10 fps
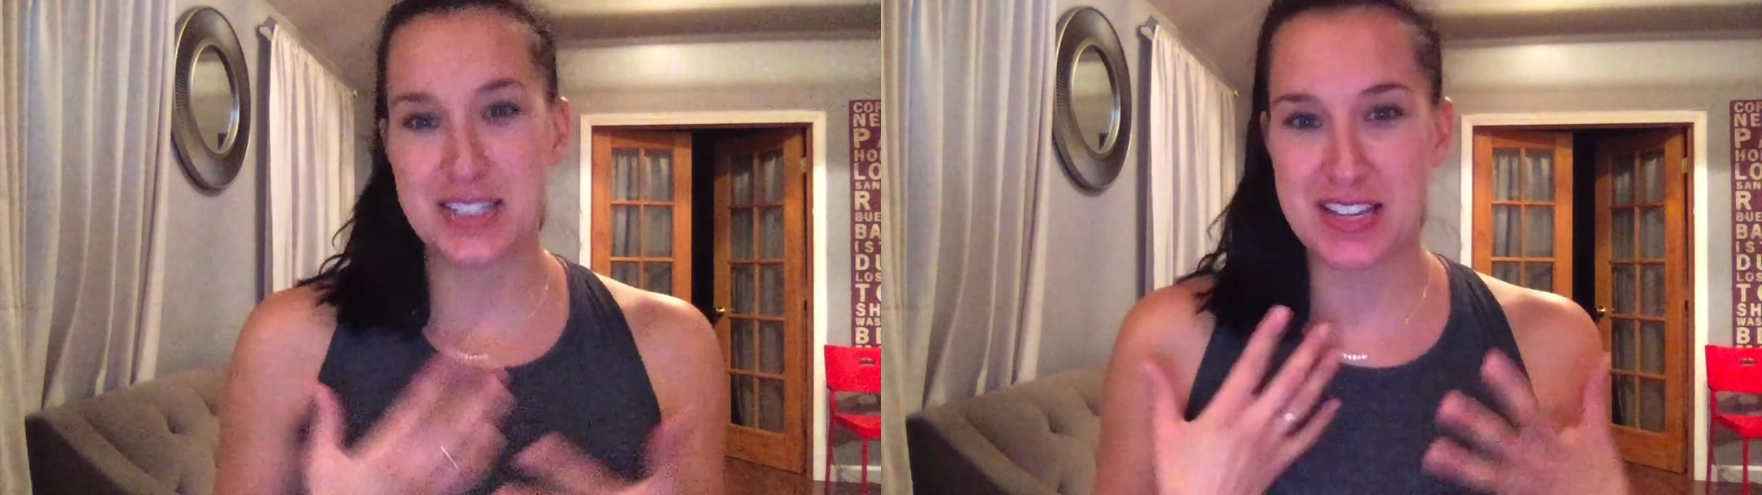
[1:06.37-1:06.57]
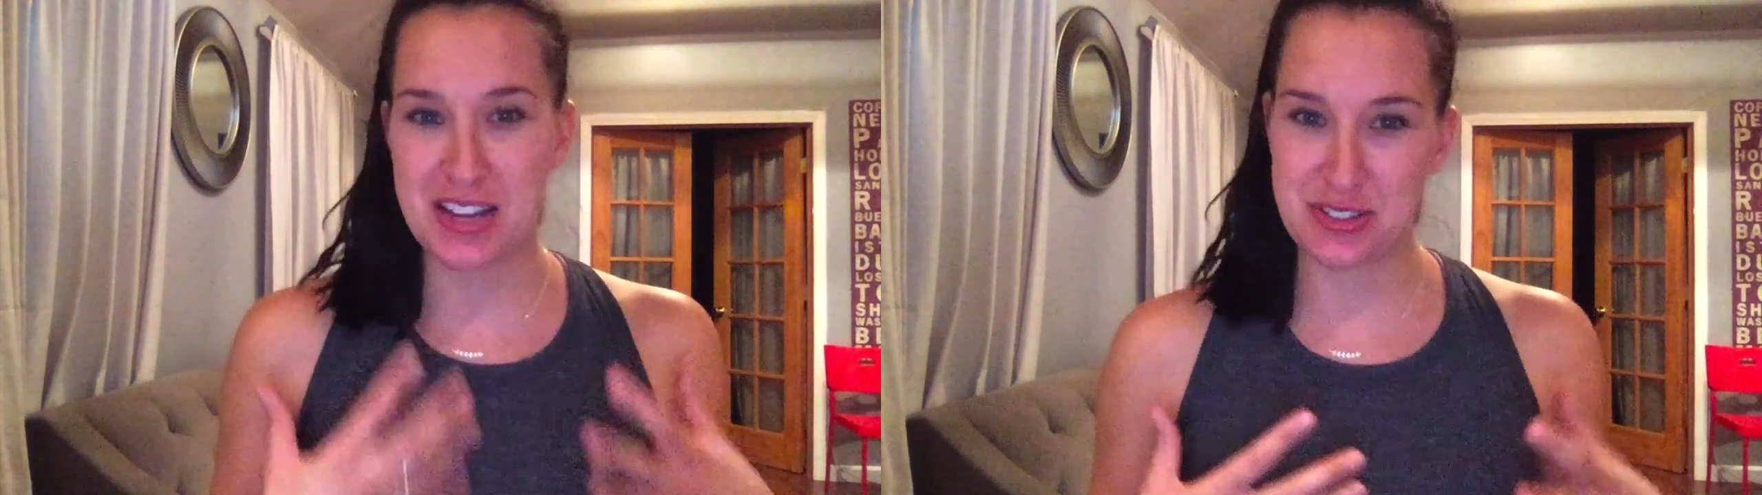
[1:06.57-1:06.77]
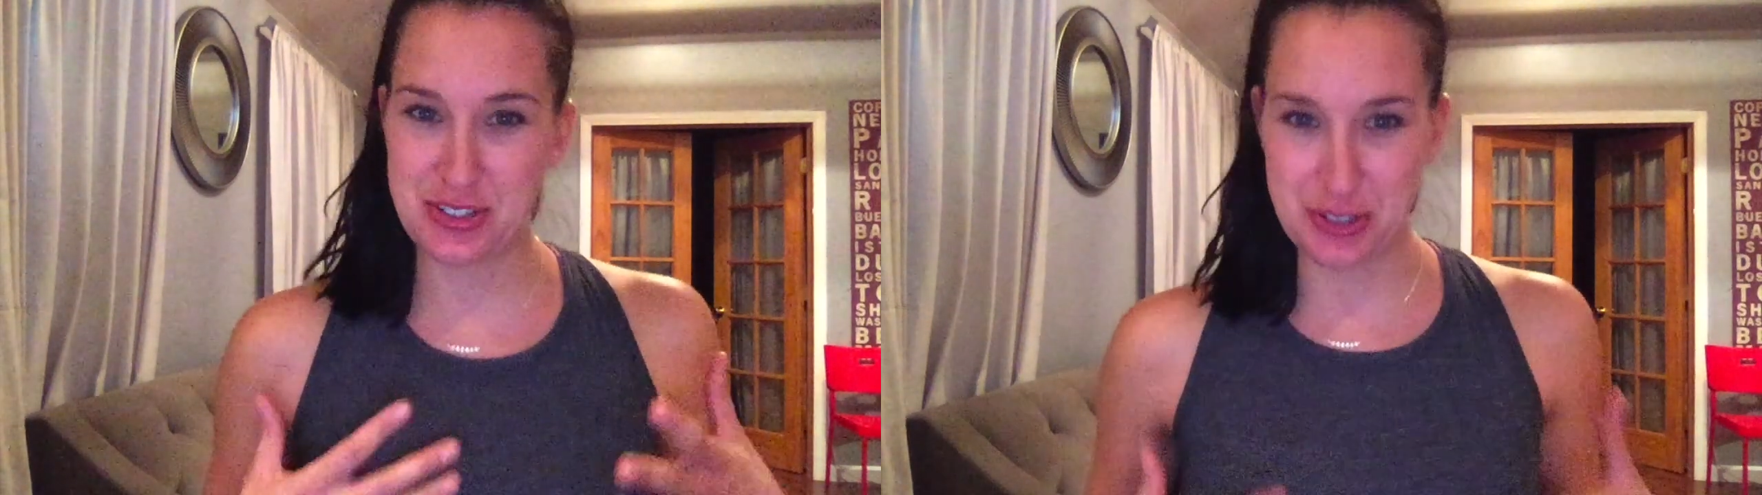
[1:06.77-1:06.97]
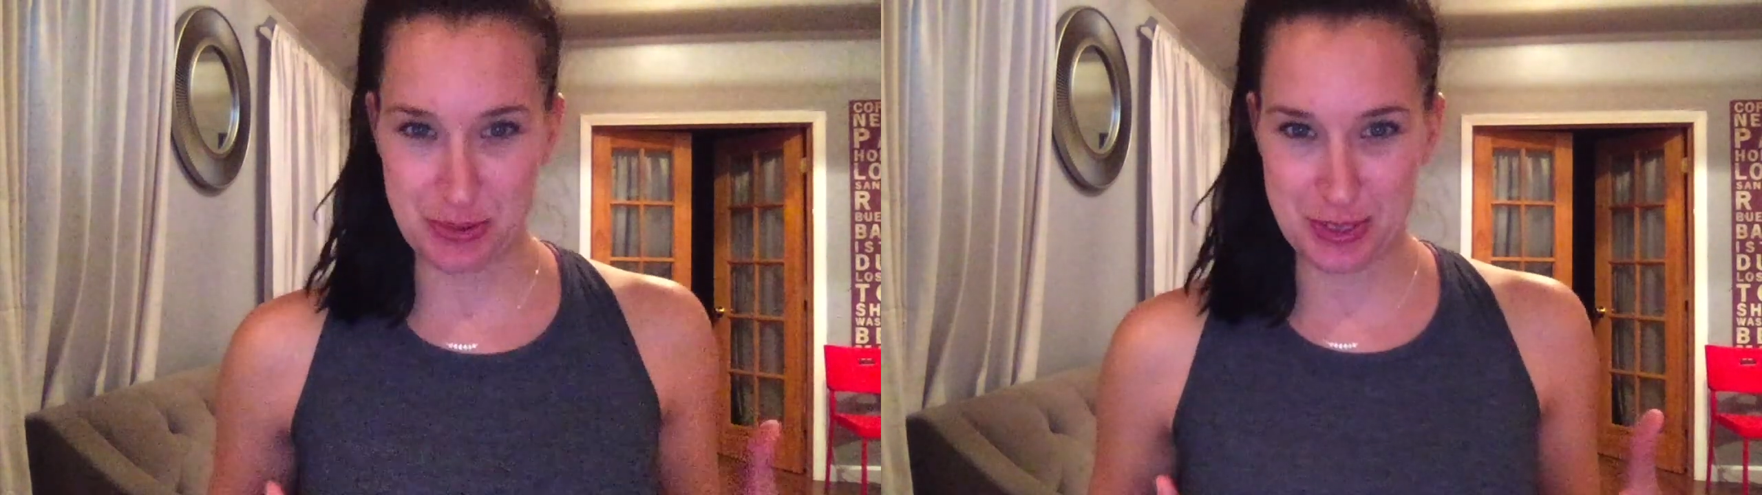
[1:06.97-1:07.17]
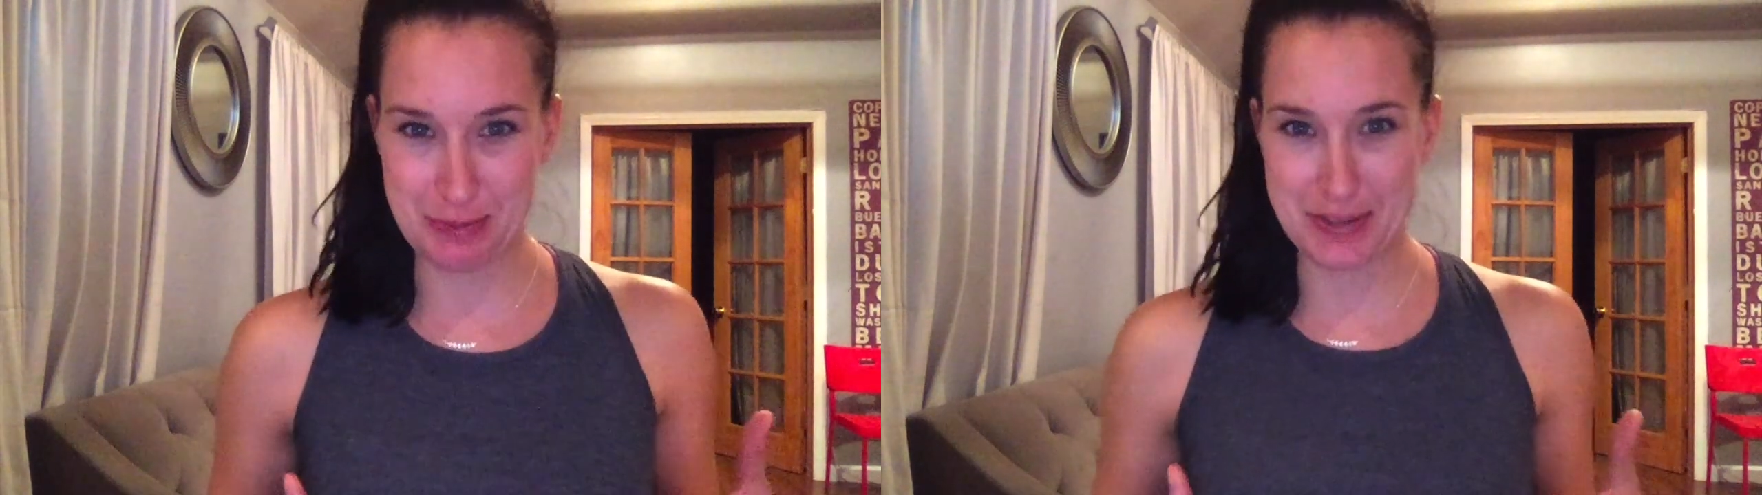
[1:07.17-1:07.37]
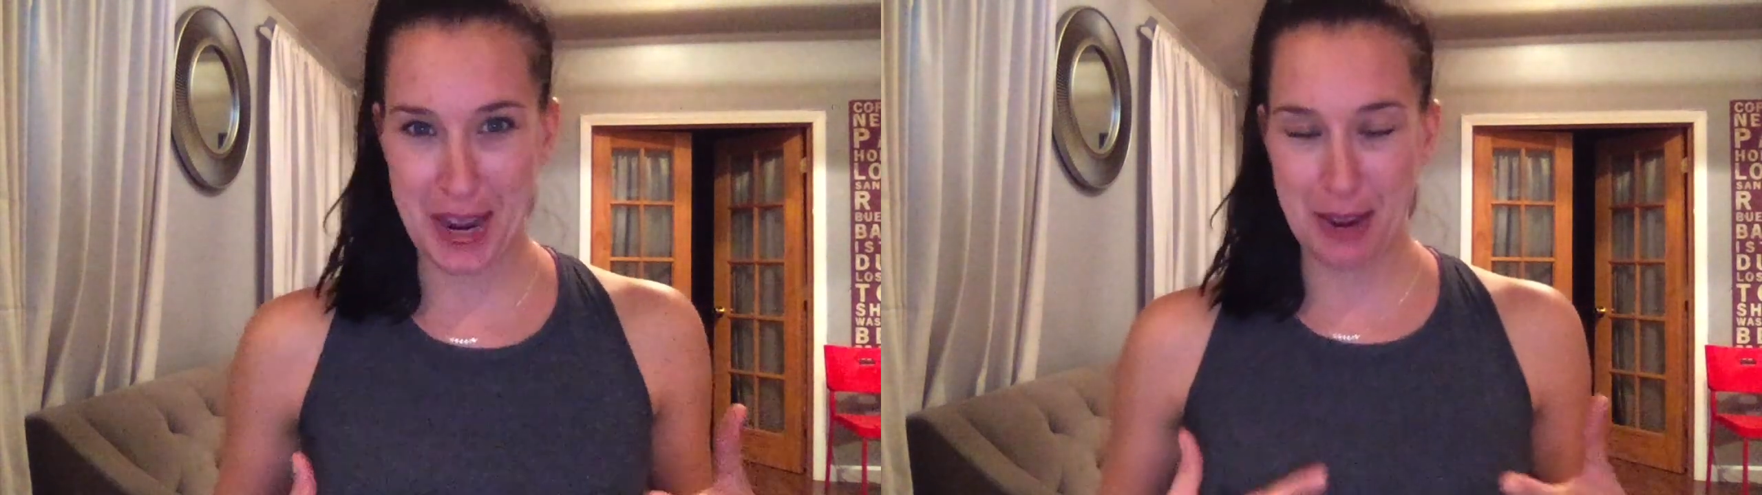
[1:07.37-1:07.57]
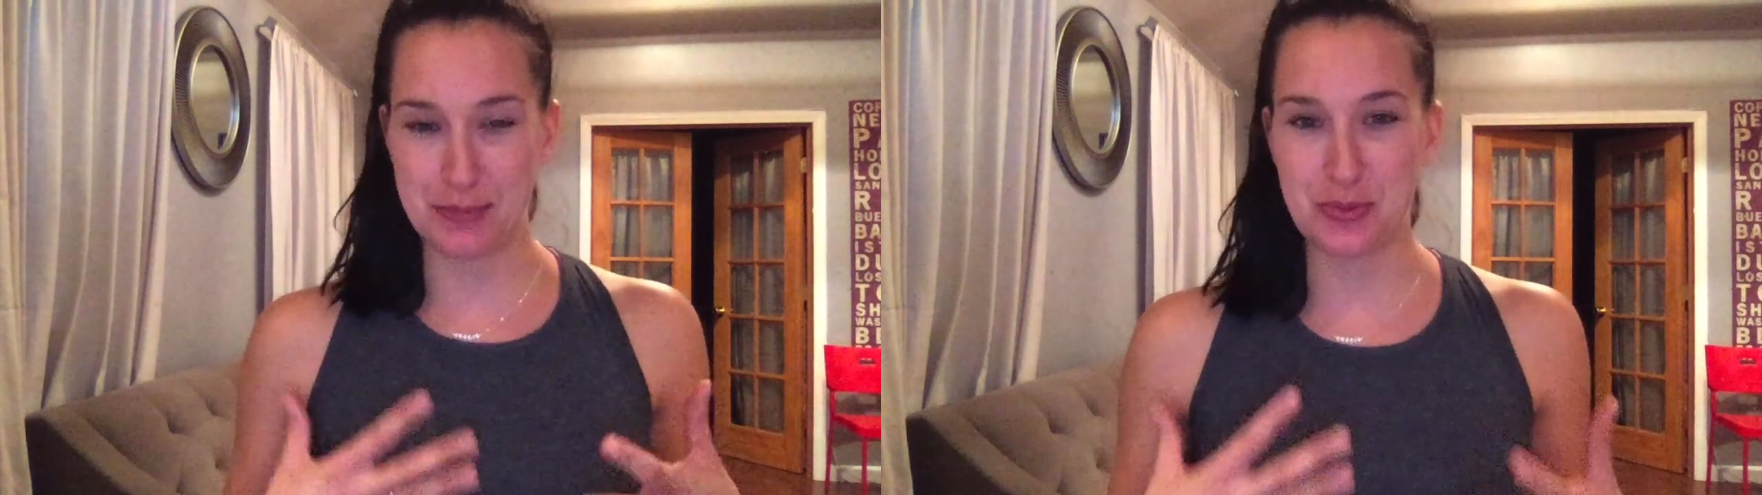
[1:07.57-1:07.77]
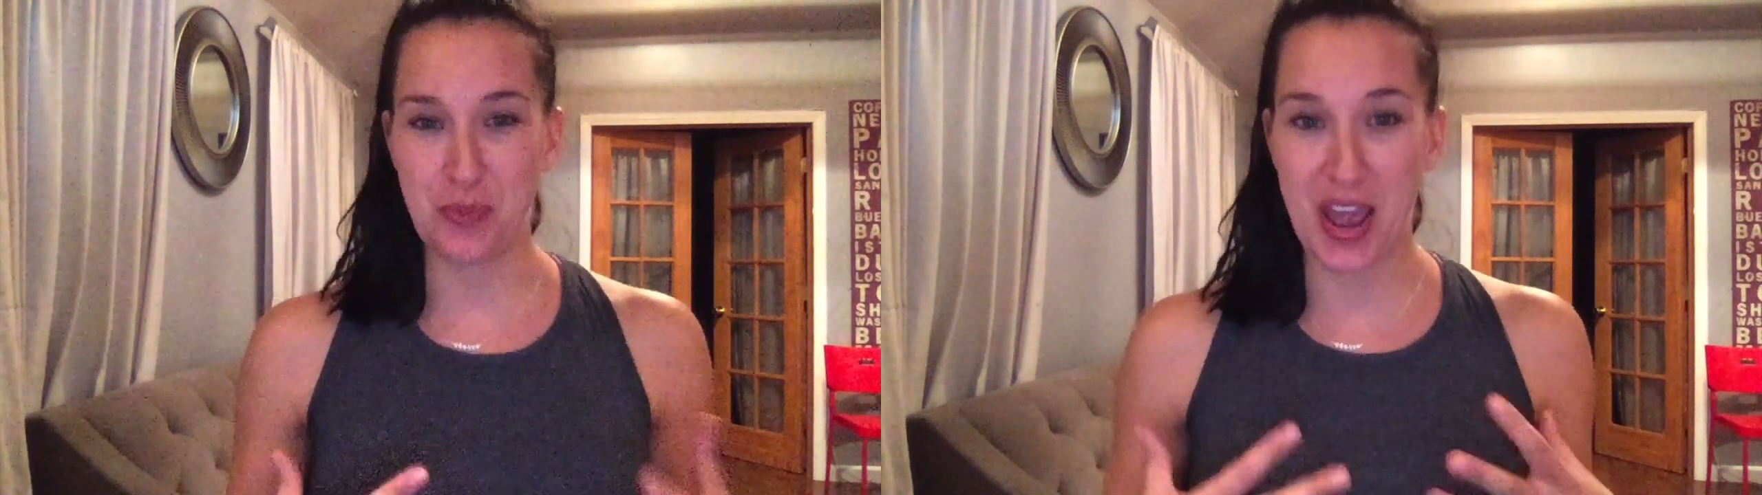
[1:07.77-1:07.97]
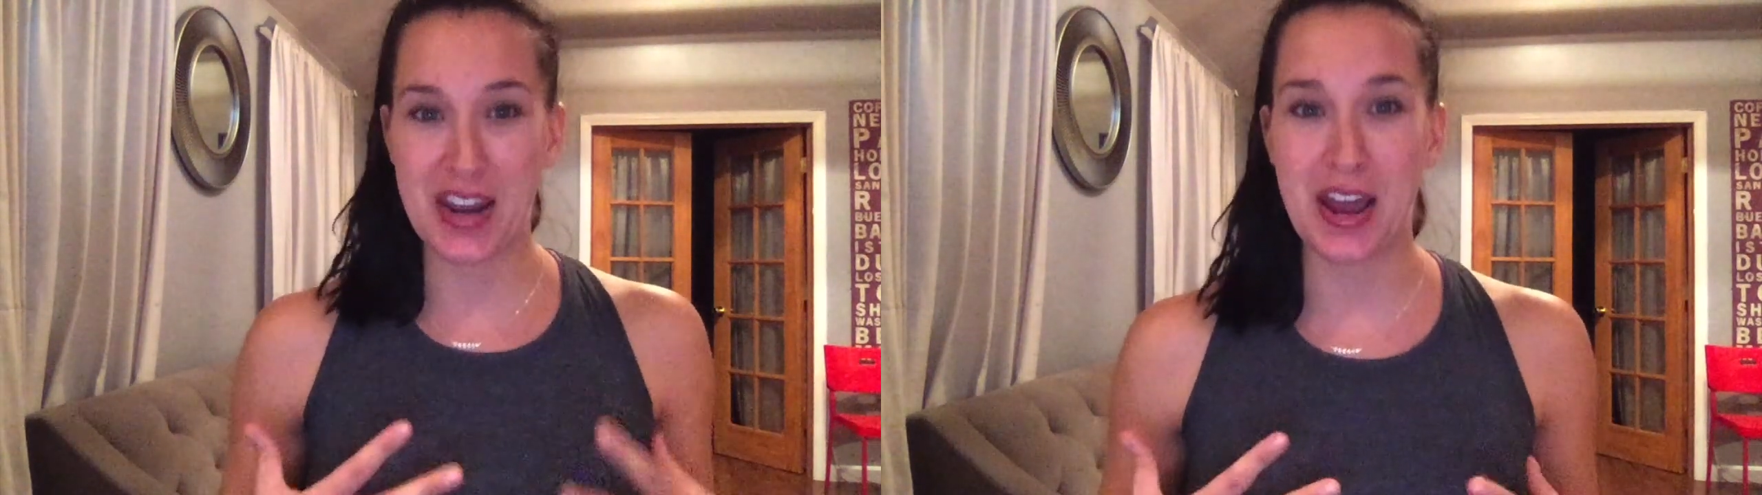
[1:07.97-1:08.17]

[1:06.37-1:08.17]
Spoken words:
tend to do sometimes when